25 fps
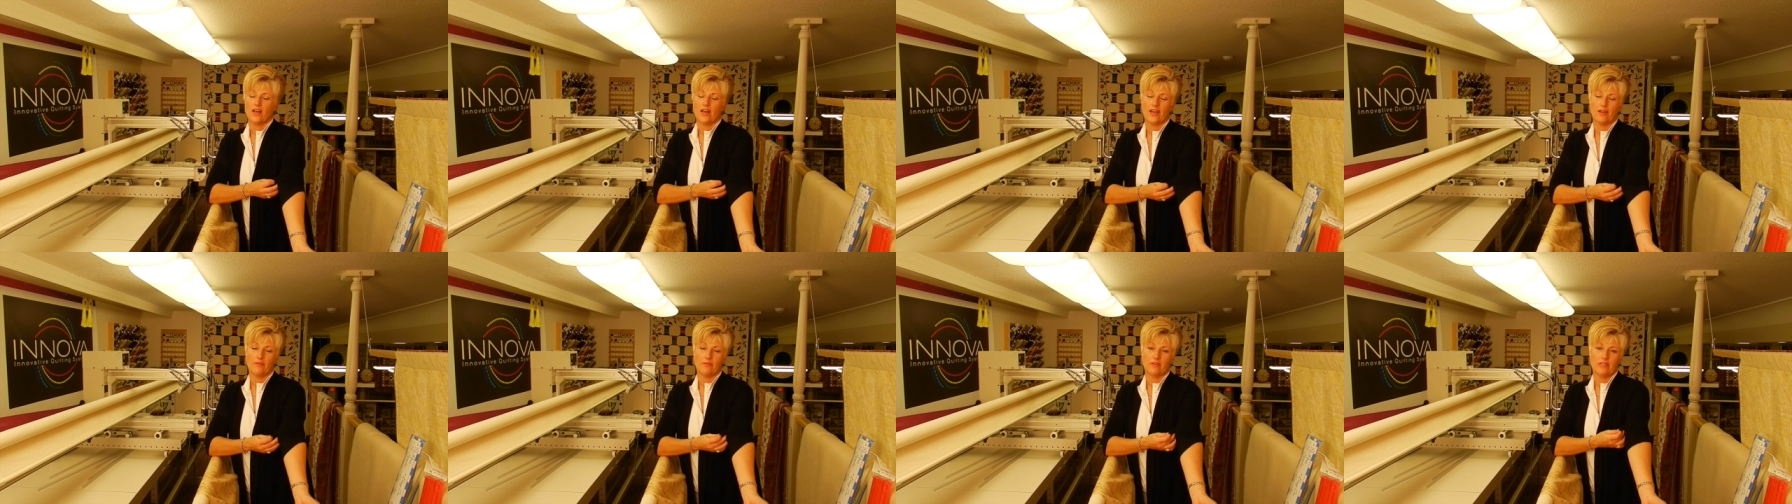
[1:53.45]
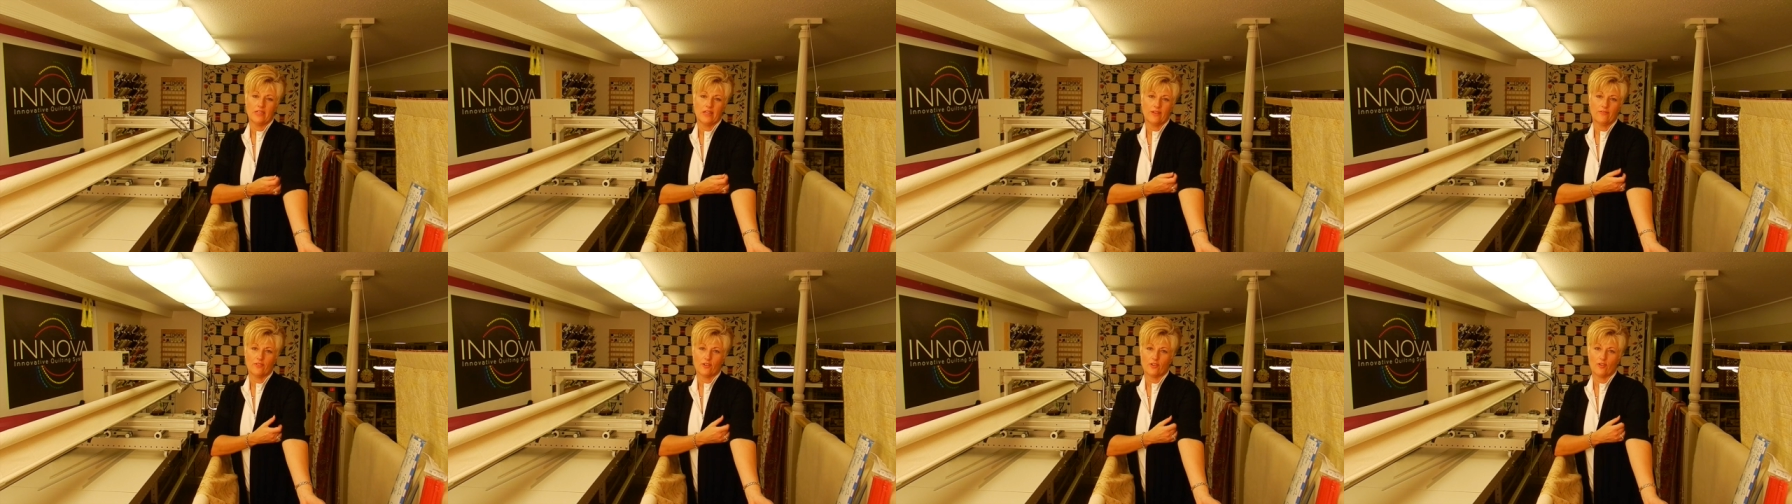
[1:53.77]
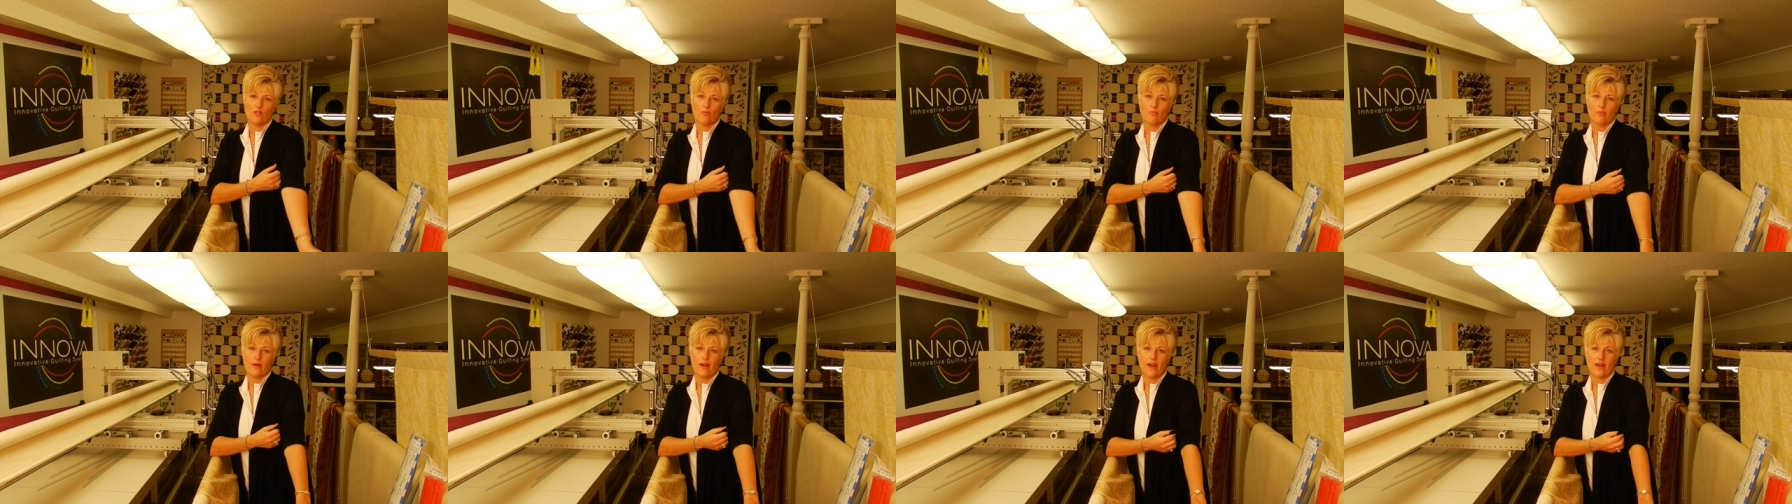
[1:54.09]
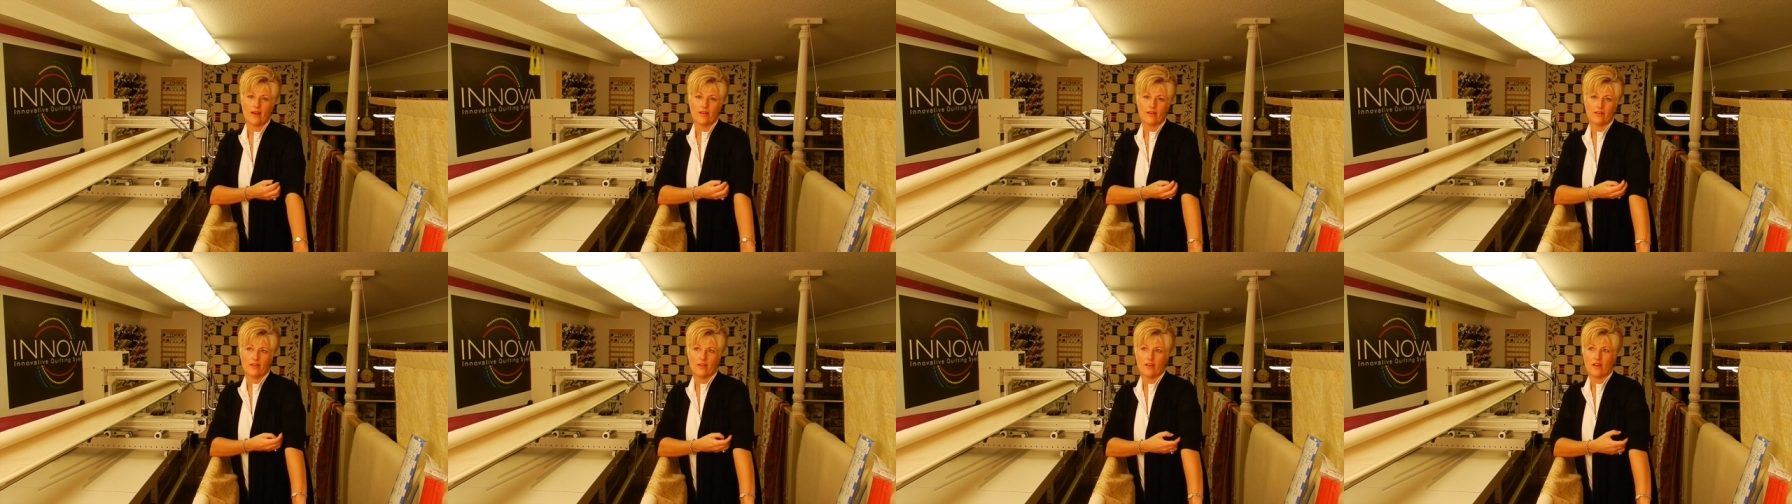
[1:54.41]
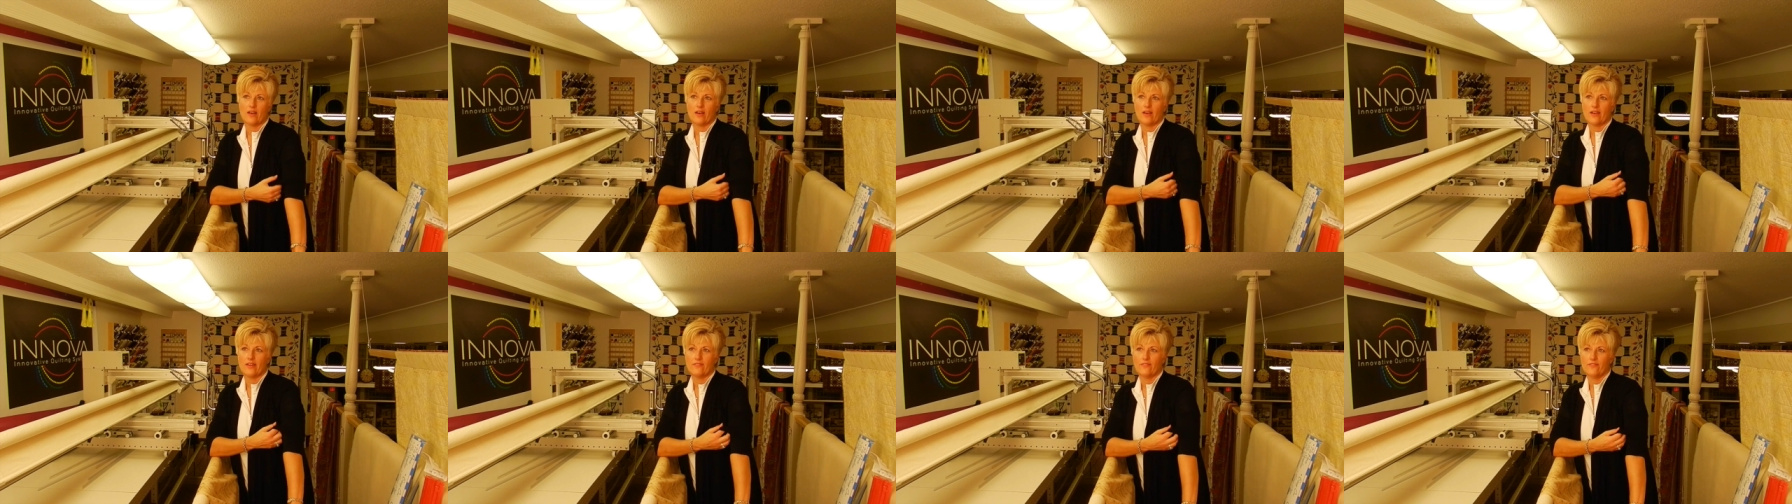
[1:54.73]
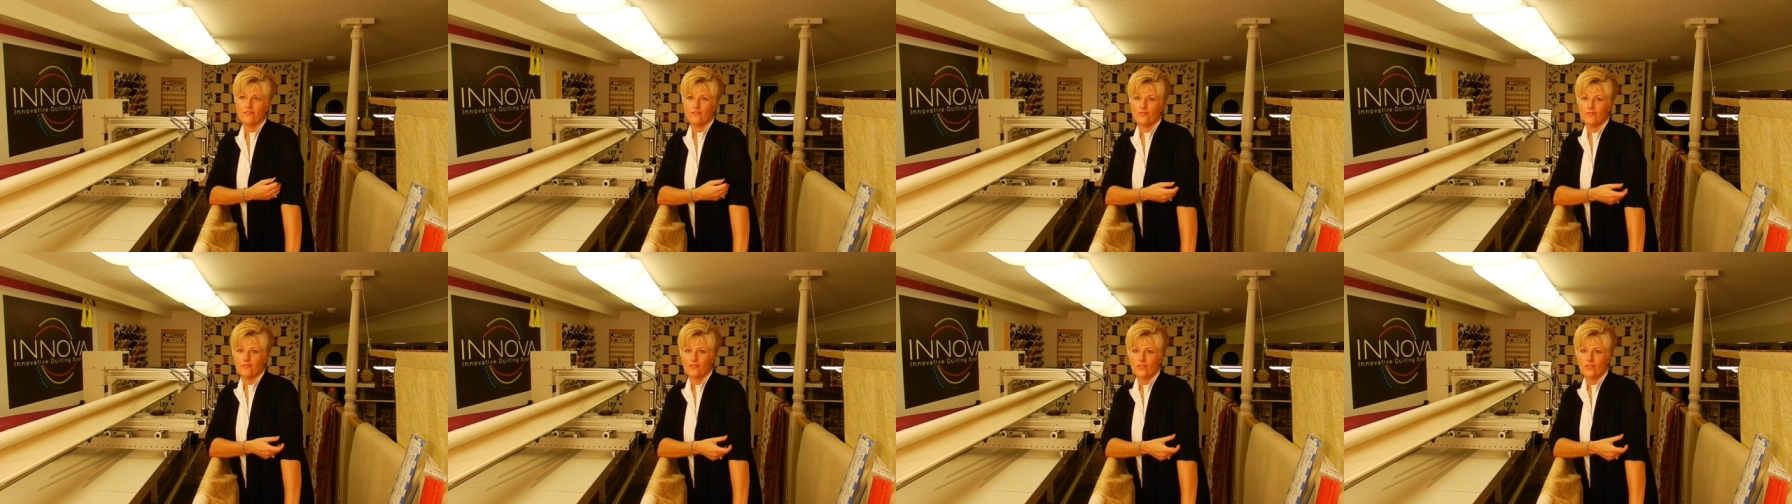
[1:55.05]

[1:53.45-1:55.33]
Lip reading: I would never go back. I